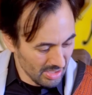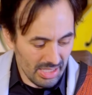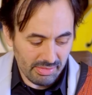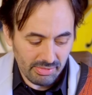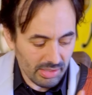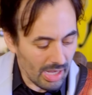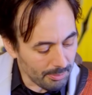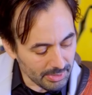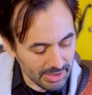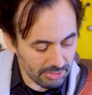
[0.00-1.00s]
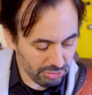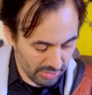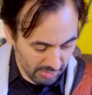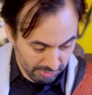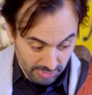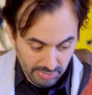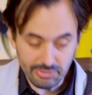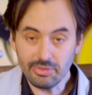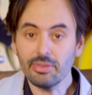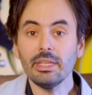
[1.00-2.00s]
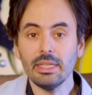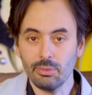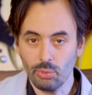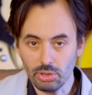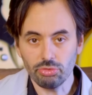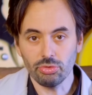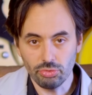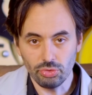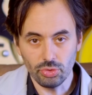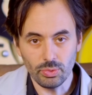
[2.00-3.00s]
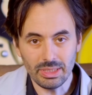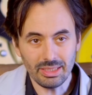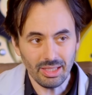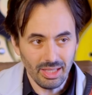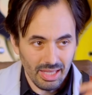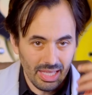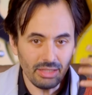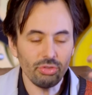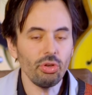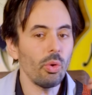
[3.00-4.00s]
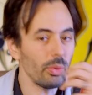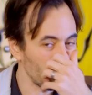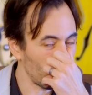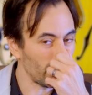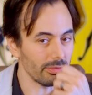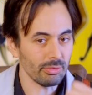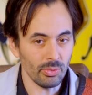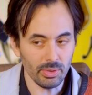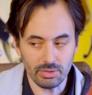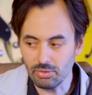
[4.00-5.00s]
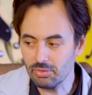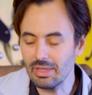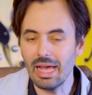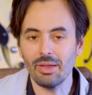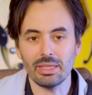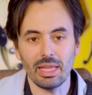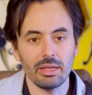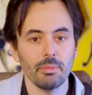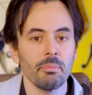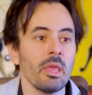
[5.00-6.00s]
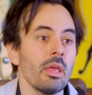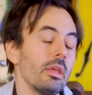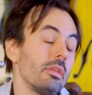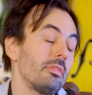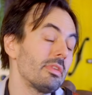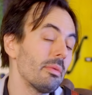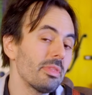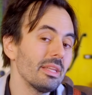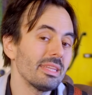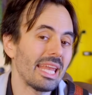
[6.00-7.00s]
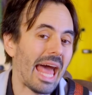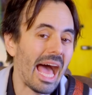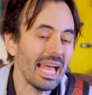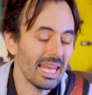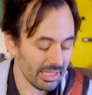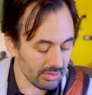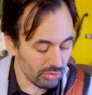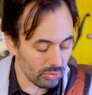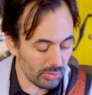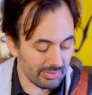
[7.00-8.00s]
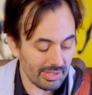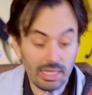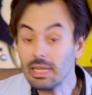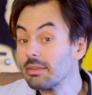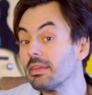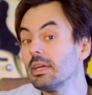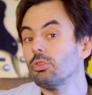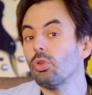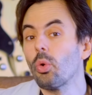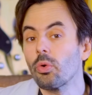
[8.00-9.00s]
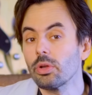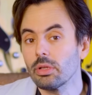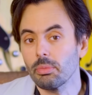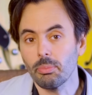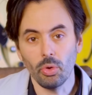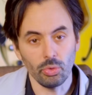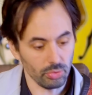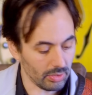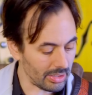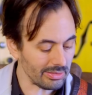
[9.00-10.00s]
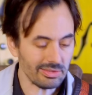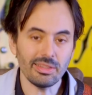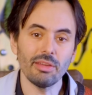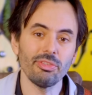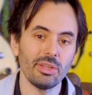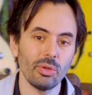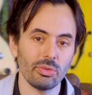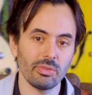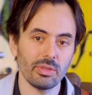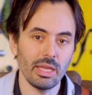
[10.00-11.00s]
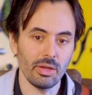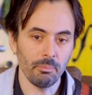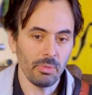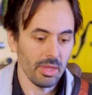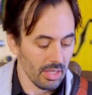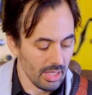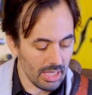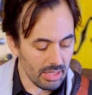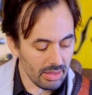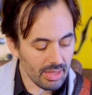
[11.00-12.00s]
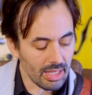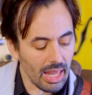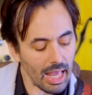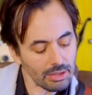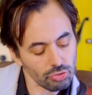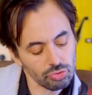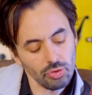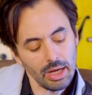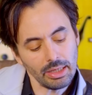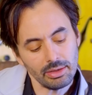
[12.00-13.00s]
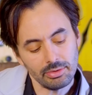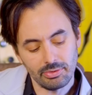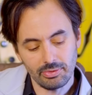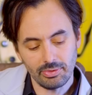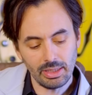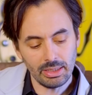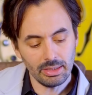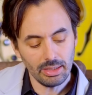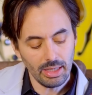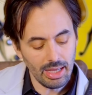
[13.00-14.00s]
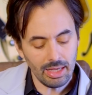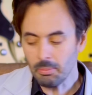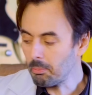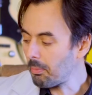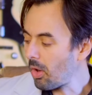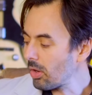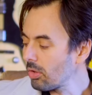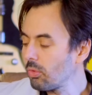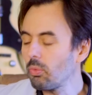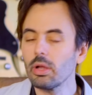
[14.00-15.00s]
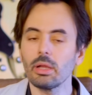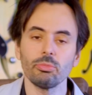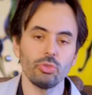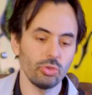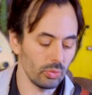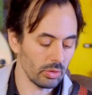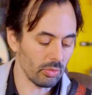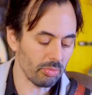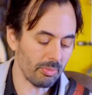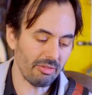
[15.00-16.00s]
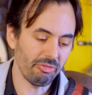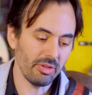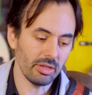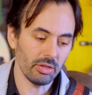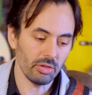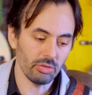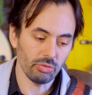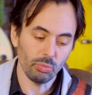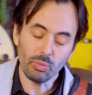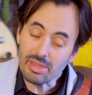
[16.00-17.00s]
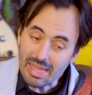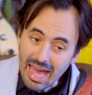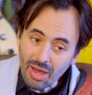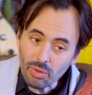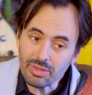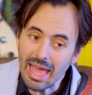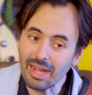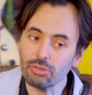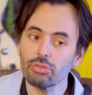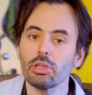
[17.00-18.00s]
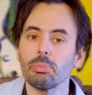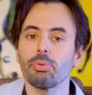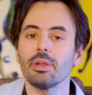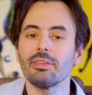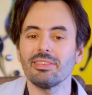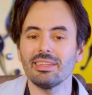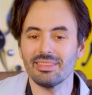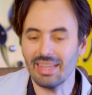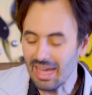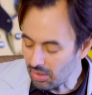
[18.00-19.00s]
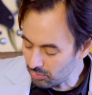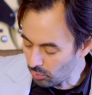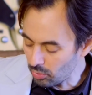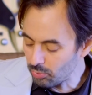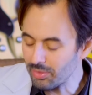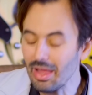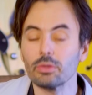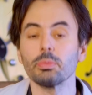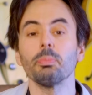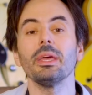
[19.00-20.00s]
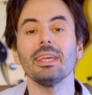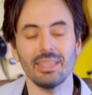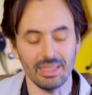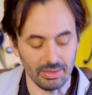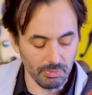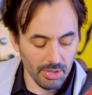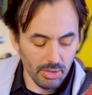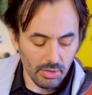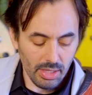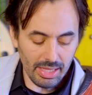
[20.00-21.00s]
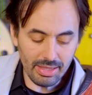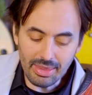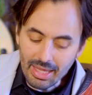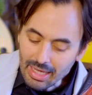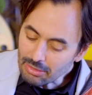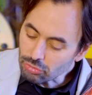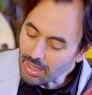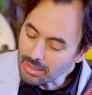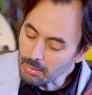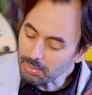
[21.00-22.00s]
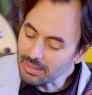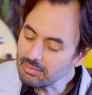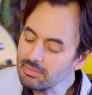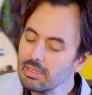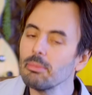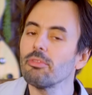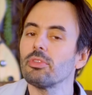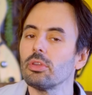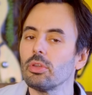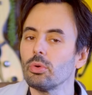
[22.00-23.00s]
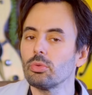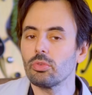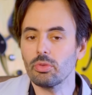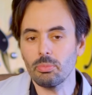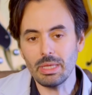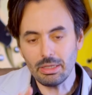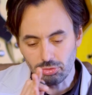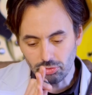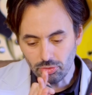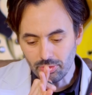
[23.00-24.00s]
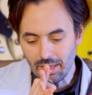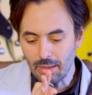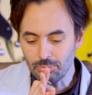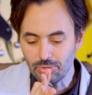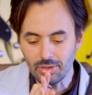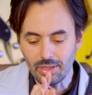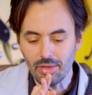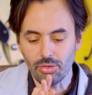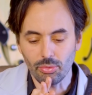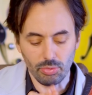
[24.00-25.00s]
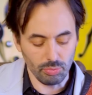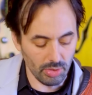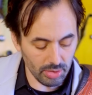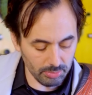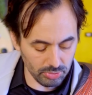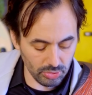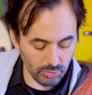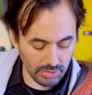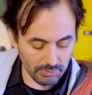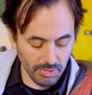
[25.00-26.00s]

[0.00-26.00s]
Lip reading: It's a combination of seeing what you're doing and knowing what it's going to sound like. Something that I like to do is take, let's say, a Dorian mode or any 7-note scale, and then I try to sing and mark what I'm doing with my fingers without actually pressing down or without picking. And then I try to play some of the notes to make sure that I'm together with what I'm doing.